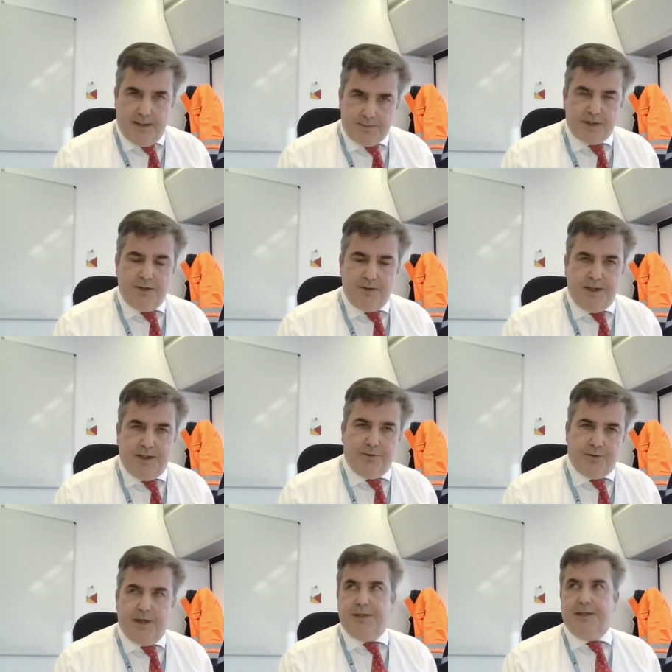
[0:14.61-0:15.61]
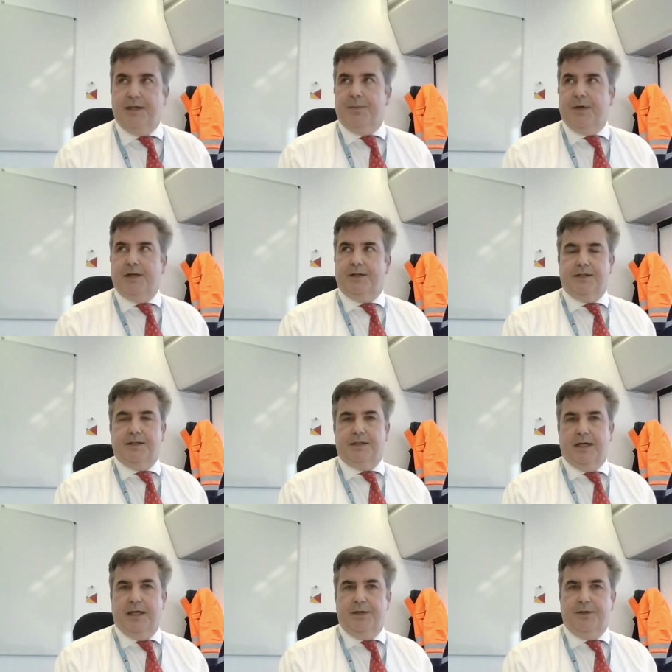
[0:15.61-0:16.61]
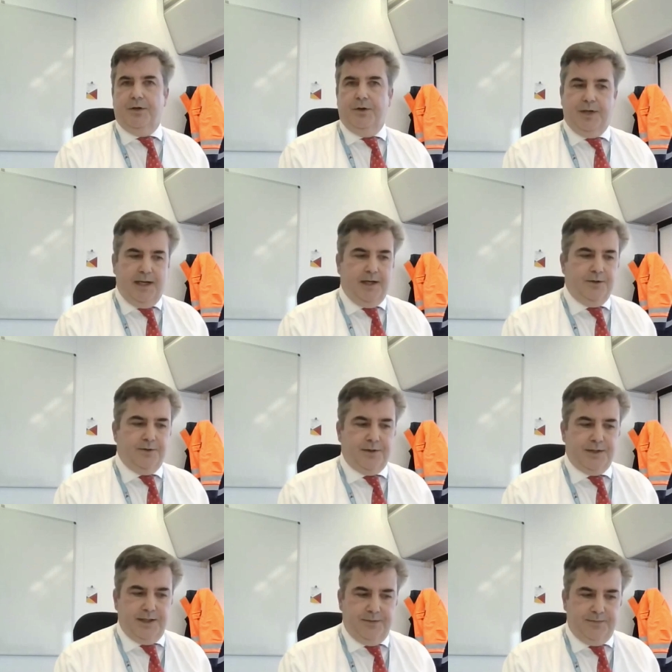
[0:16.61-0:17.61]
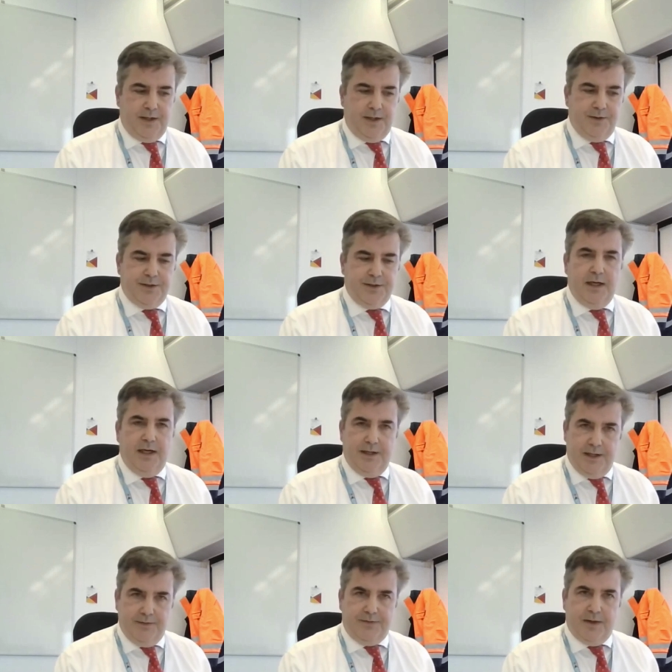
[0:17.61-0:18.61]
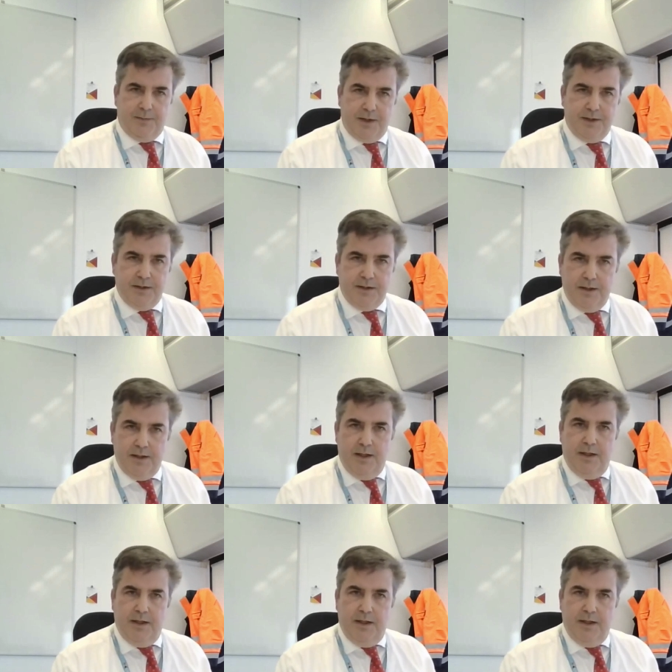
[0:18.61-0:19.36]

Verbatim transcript: absolutely I regret the impact this has had on eight hundred seafarers and their families.